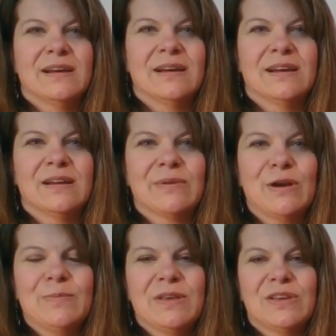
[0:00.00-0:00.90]
And we
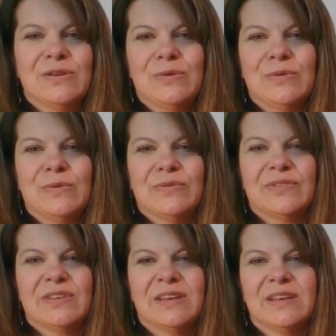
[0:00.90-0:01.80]
hope that you
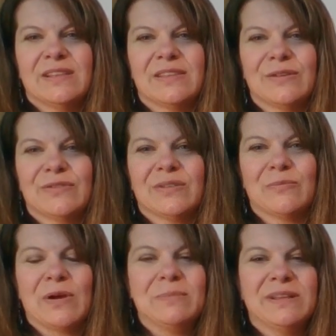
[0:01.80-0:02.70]
see that there's some
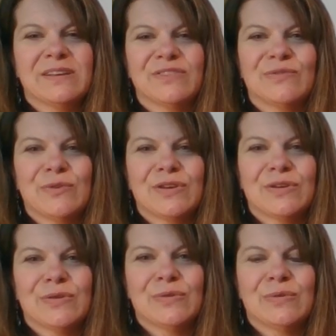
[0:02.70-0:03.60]
web links for
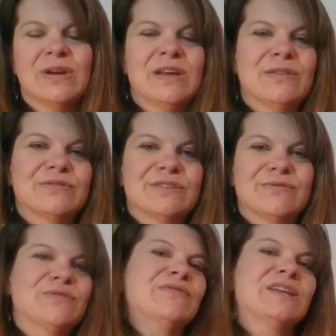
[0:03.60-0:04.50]
you. There's
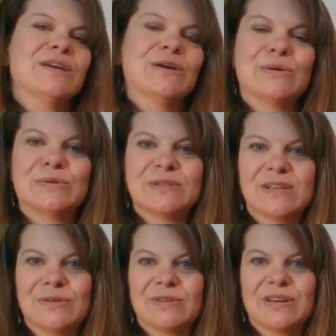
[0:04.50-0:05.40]
different videos
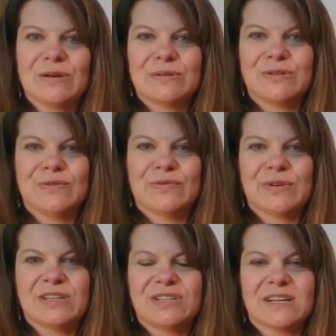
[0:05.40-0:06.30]
that you can go to for
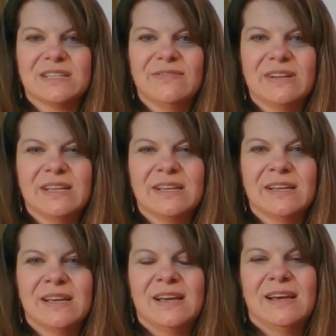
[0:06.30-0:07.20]
each
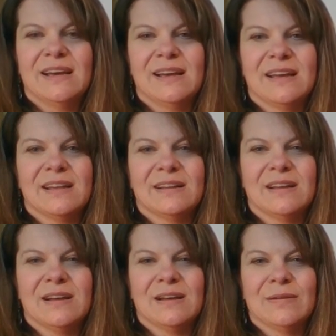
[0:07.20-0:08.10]
activity, and
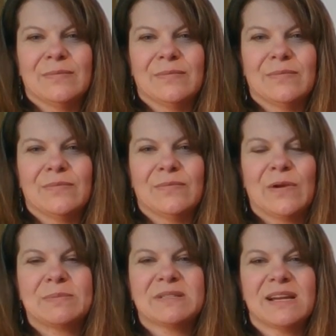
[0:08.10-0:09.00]

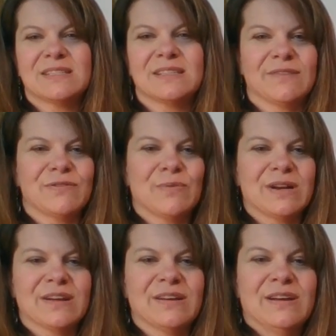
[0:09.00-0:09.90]
websites if you
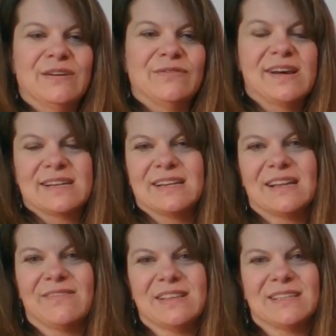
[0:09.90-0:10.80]
want to find
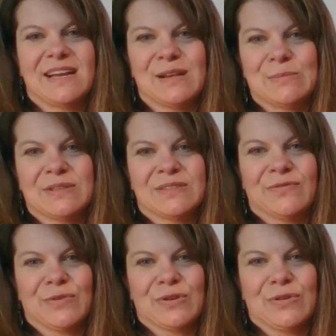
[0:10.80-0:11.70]
any of these items
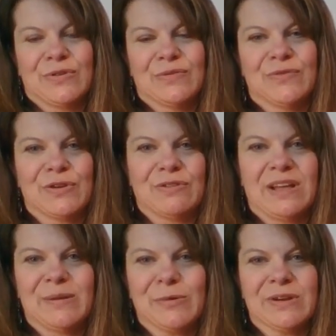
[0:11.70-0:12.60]
for your
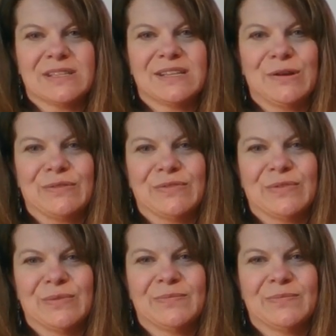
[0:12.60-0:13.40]
library itself.